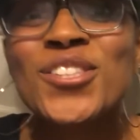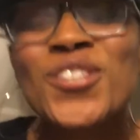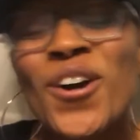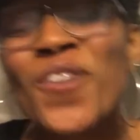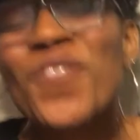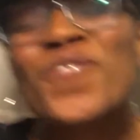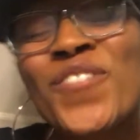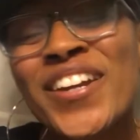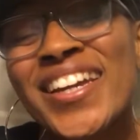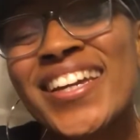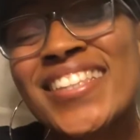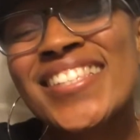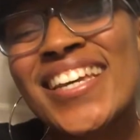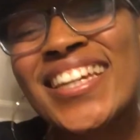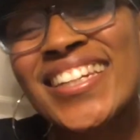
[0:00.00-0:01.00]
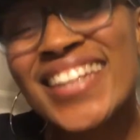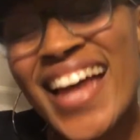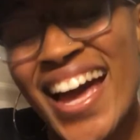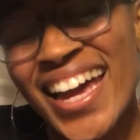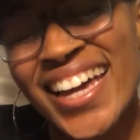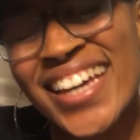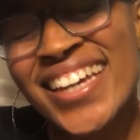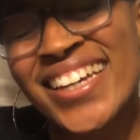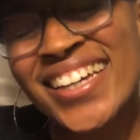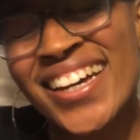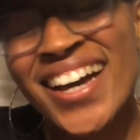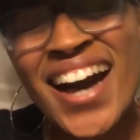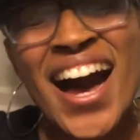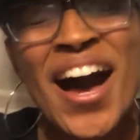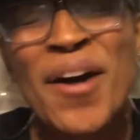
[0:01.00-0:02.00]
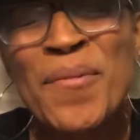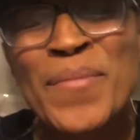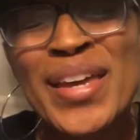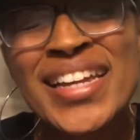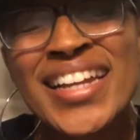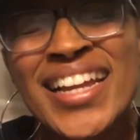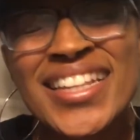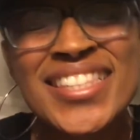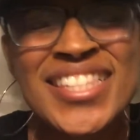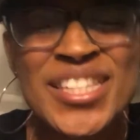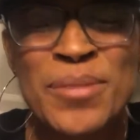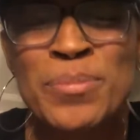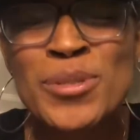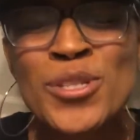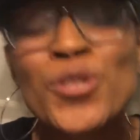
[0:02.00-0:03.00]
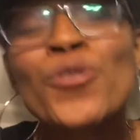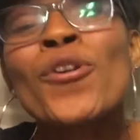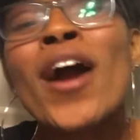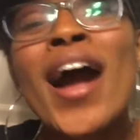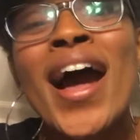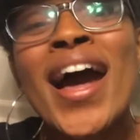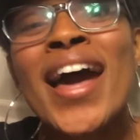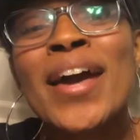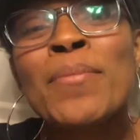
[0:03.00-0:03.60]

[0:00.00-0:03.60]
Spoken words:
Don't forget to like, comment, and subscribe.